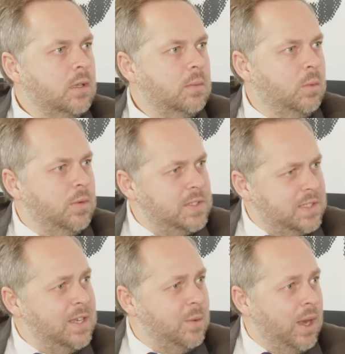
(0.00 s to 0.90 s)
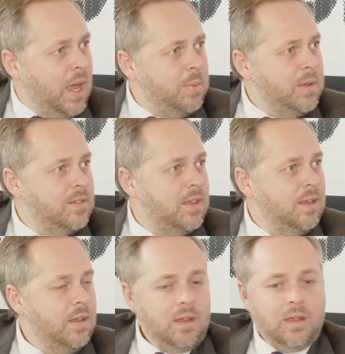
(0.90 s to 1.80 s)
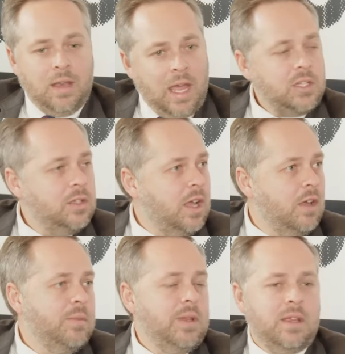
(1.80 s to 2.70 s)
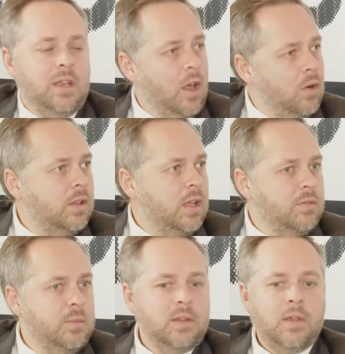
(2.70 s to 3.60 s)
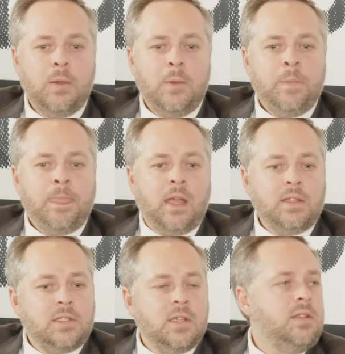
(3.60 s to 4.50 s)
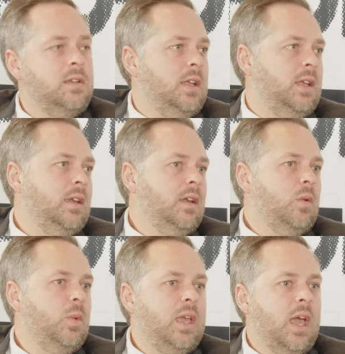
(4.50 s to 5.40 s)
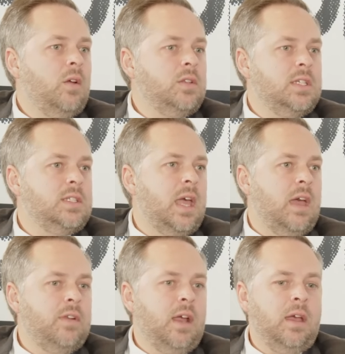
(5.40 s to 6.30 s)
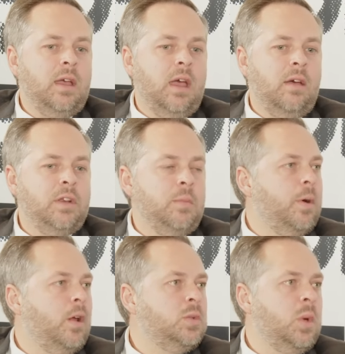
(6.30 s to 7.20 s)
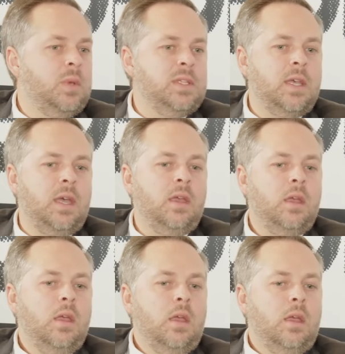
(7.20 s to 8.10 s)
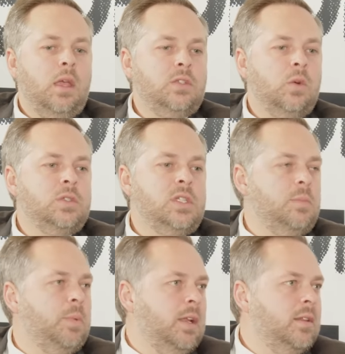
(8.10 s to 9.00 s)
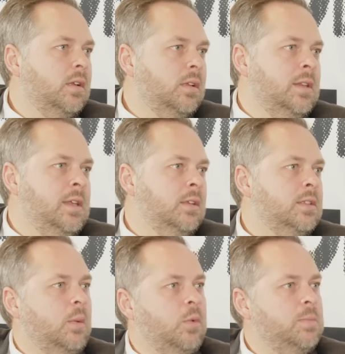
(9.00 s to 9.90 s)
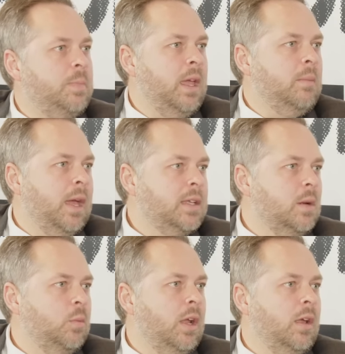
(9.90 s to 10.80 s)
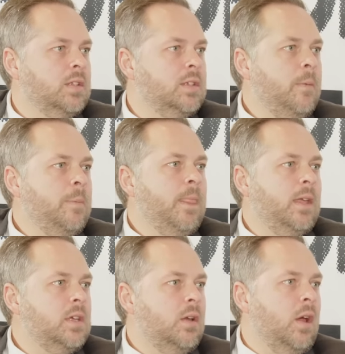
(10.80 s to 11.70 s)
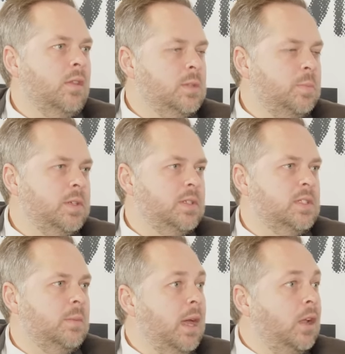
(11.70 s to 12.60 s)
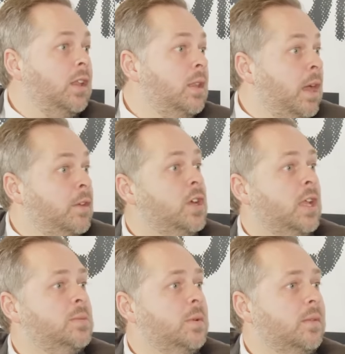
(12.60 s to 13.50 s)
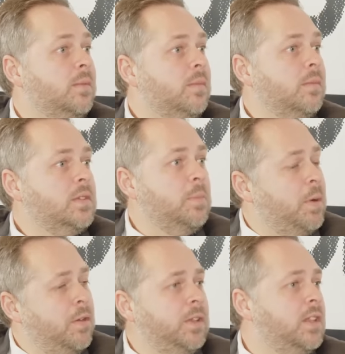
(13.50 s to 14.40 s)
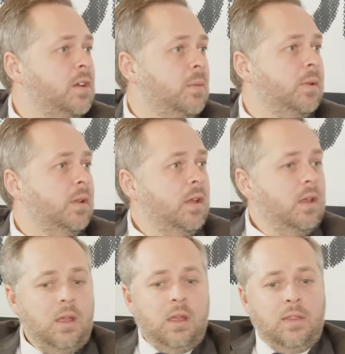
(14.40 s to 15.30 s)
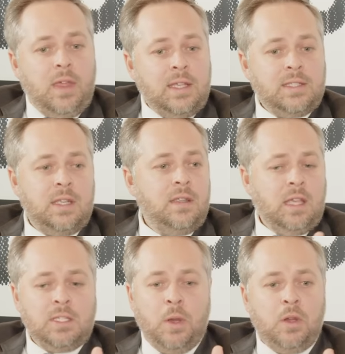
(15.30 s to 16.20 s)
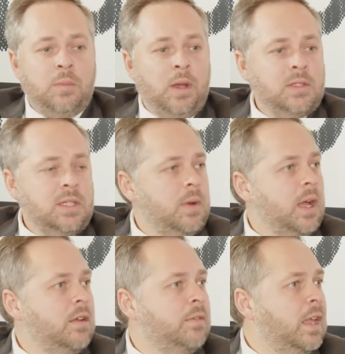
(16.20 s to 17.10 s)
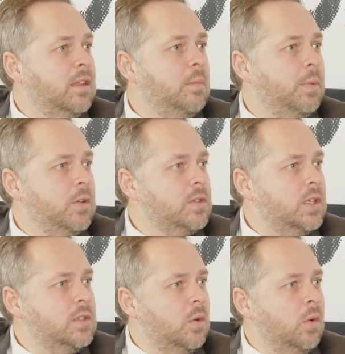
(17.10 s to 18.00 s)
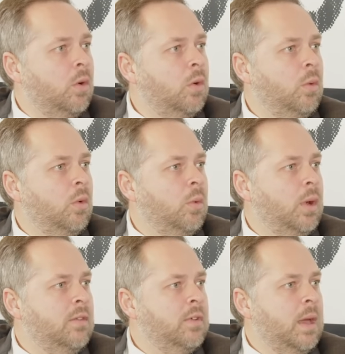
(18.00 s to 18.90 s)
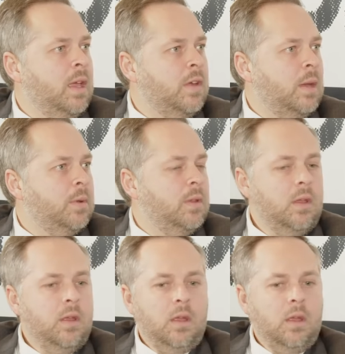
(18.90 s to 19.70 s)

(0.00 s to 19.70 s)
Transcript: I mean, we've seen what happens in national government, in local government, and certainly we cannot just have an approach where we say, it's all just a political deal, someone's paying back someone else, and so now this person is the mayor. Look at the mayor of Johannesburg. It's a perfect example. They said, they spoke about some kind of vetting process or whatever may have happened.